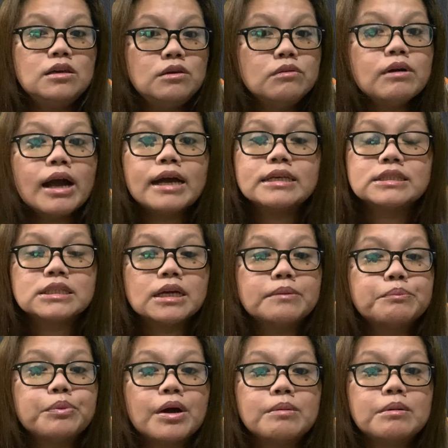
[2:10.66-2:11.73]
you guys
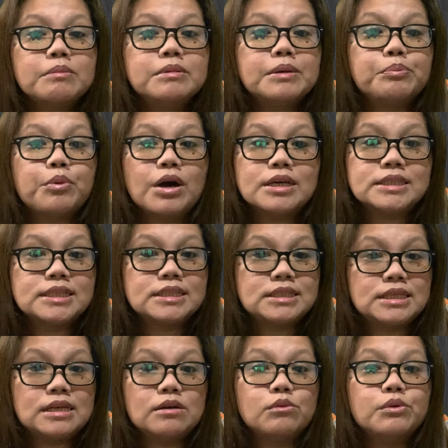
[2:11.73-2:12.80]
can probably process
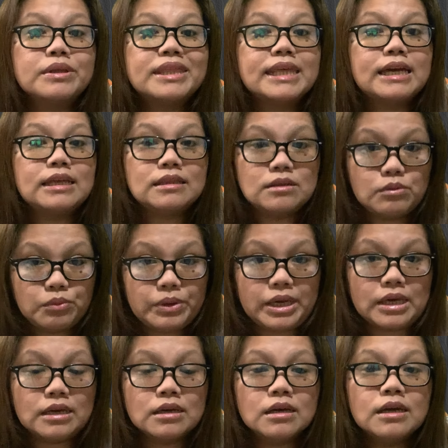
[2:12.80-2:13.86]
it within the week.